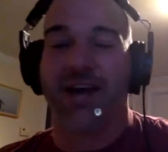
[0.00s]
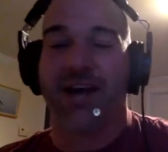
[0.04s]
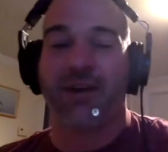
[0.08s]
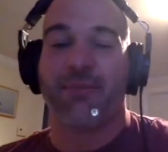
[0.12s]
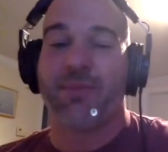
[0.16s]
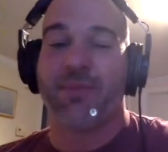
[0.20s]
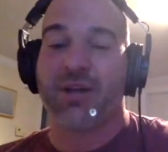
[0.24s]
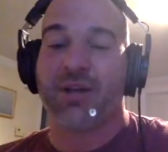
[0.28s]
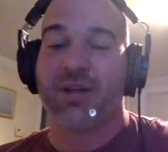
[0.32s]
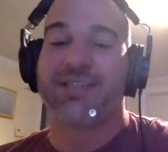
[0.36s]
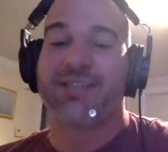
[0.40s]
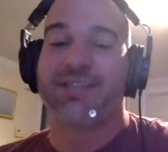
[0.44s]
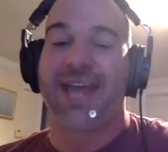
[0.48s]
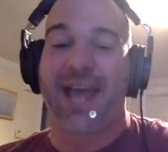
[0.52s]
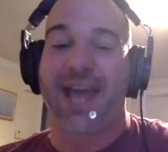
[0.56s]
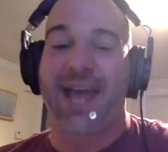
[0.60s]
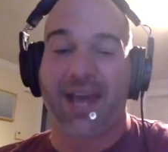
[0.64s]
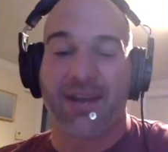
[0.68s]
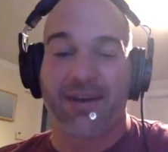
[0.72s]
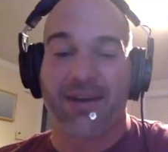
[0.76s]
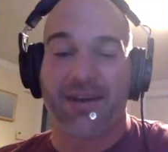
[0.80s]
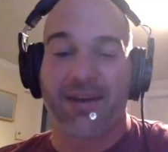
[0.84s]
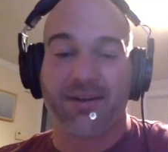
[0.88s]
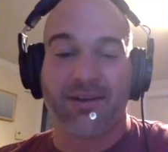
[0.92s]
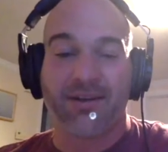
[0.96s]
a
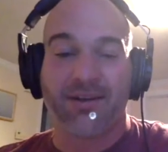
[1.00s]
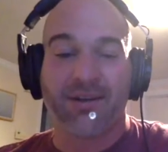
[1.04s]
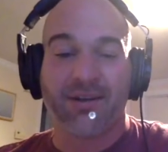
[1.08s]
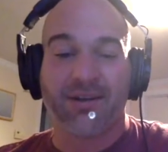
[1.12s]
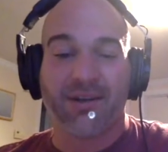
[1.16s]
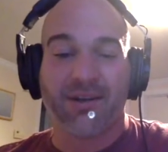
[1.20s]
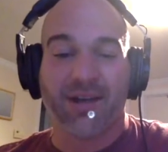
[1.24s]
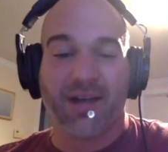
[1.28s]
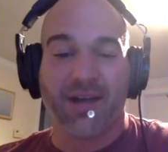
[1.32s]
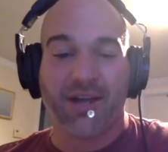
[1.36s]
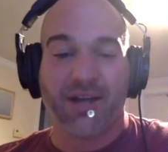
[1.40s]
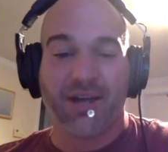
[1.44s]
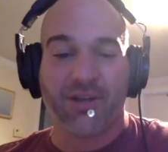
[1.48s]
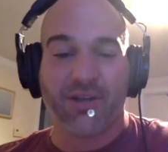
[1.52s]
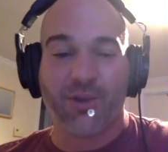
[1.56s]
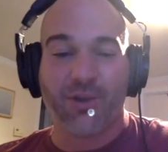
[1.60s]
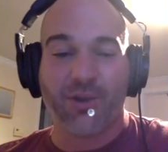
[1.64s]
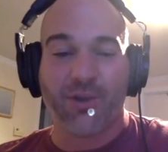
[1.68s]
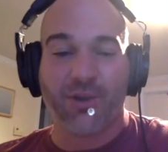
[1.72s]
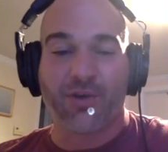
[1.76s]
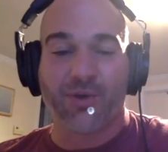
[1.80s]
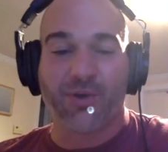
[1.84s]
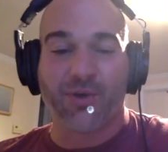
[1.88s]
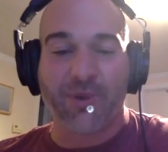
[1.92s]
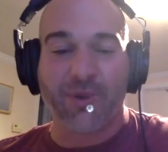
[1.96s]
must-add. Do you
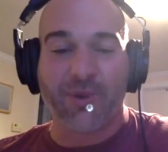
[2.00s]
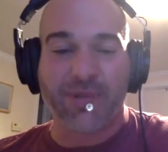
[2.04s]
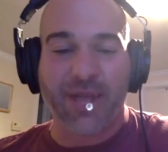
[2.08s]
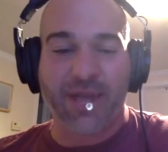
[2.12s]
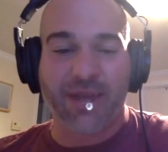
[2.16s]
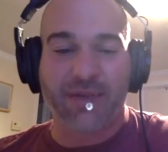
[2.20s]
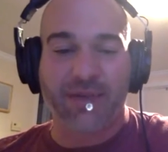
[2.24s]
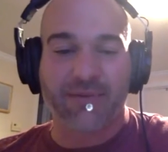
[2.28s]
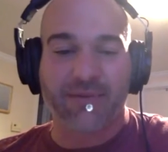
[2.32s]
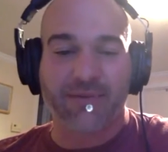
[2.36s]
agree with that?